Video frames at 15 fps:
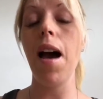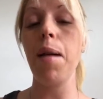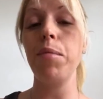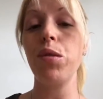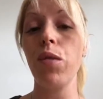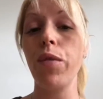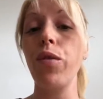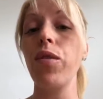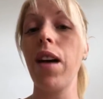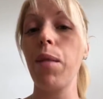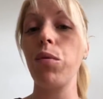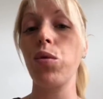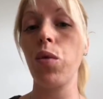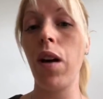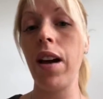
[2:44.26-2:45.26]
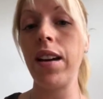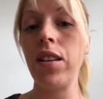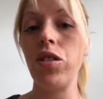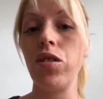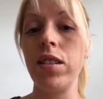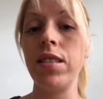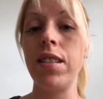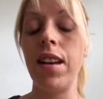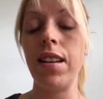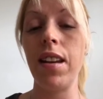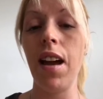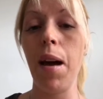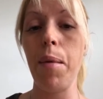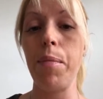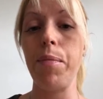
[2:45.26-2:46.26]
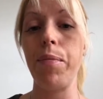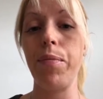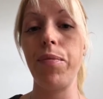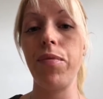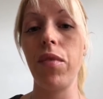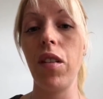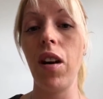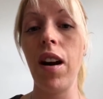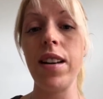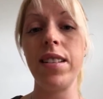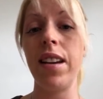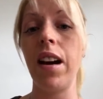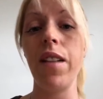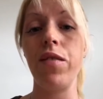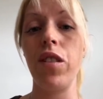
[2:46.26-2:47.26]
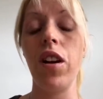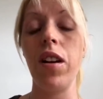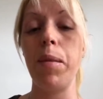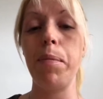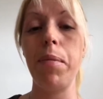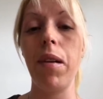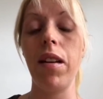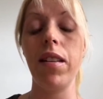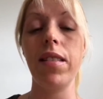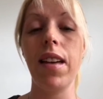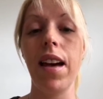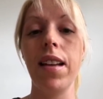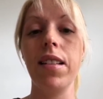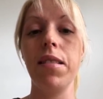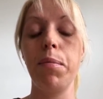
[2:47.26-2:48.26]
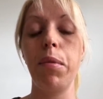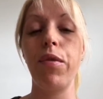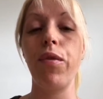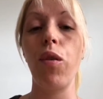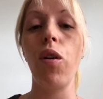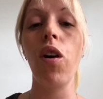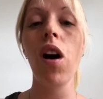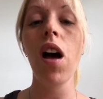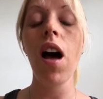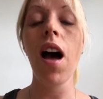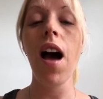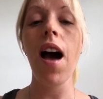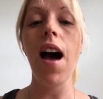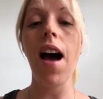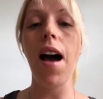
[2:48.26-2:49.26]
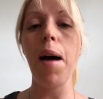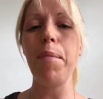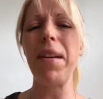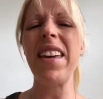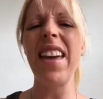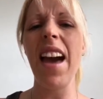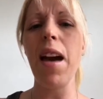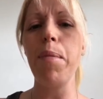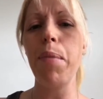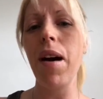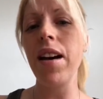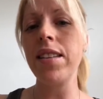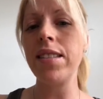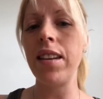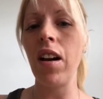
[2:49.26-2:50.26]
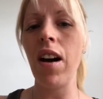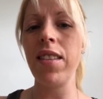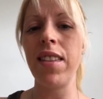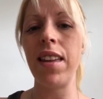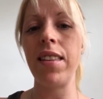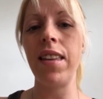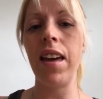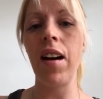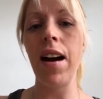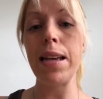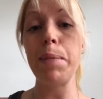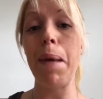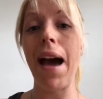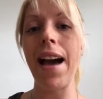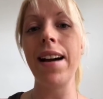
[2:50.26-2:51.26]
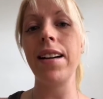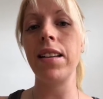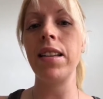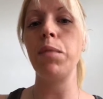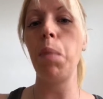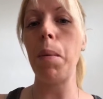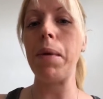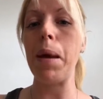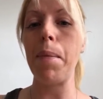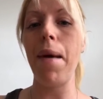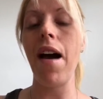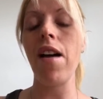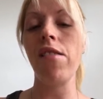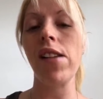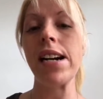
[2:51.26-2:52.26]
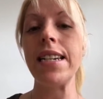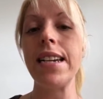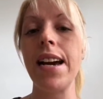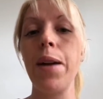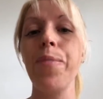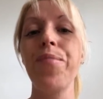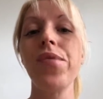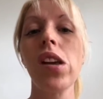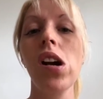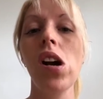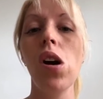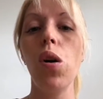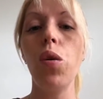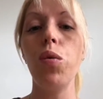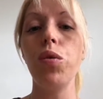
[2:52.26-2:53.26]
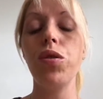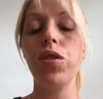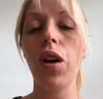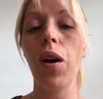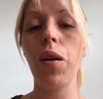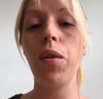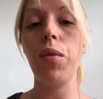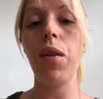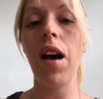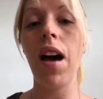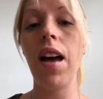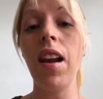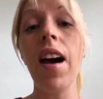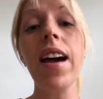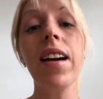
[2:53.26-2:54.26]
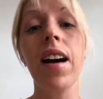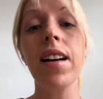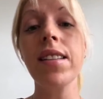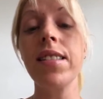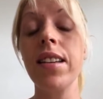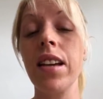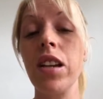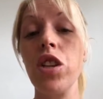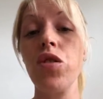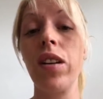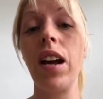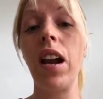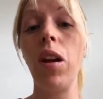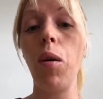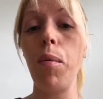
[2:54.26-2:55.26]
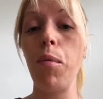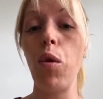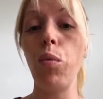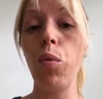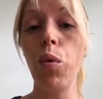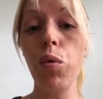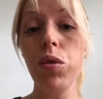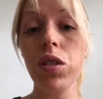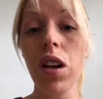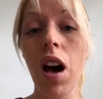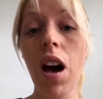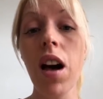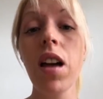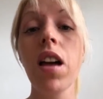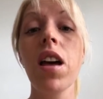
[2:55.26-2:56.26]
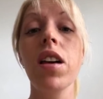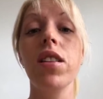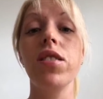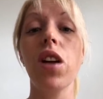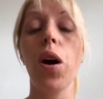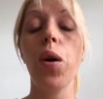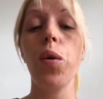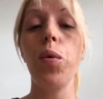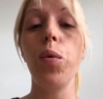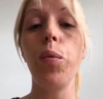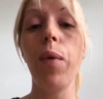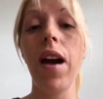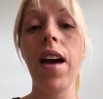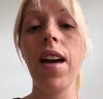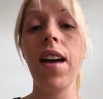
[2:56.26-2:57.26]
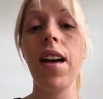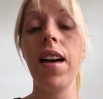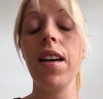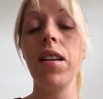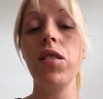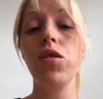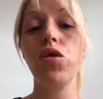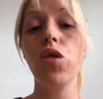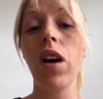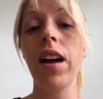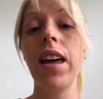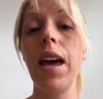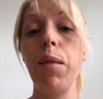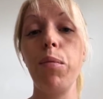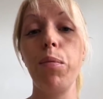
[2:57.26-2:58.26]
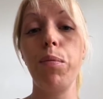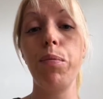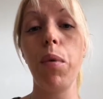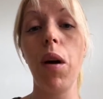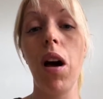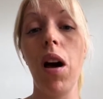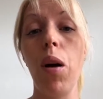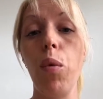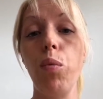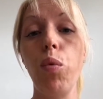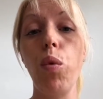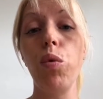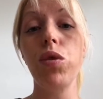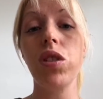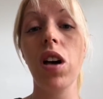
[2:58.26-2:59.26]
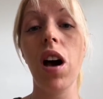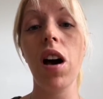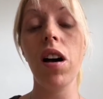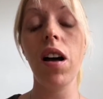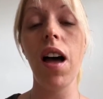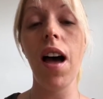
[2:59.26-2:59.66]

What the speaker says: So I thought that was quite an interesting idea. I haven't heard that before. But yeah, personally, I think the ice pack is probably a better idea. Also, like us, they're going to drink a lot more water. So we're trying to keep water